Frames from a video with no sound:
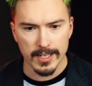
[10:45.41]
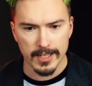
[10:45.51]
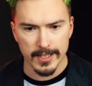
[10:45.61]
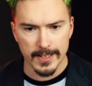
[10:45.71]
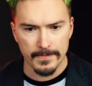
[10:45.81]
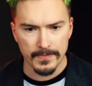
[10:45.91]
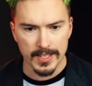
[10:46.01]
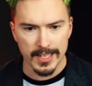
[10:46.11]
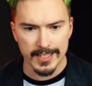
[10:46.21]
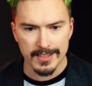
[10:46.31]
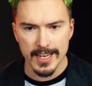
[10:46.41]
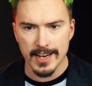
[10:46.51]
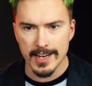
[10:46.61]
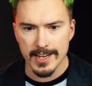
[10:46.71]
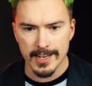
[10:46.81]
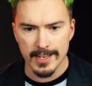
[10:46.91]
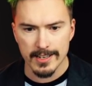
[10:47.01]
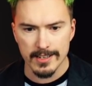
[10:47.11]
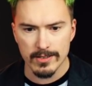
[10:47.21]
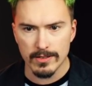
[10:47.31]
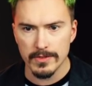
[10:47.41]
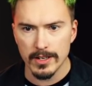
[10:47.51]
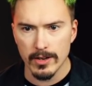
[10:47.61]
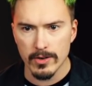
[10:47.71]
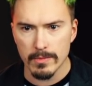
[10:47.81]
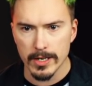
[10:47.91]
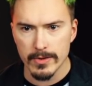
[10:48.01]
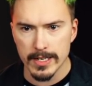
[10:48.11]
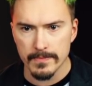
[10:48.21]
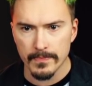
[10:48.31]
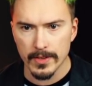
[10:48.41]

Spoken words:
Click the eye icon of the logo body one.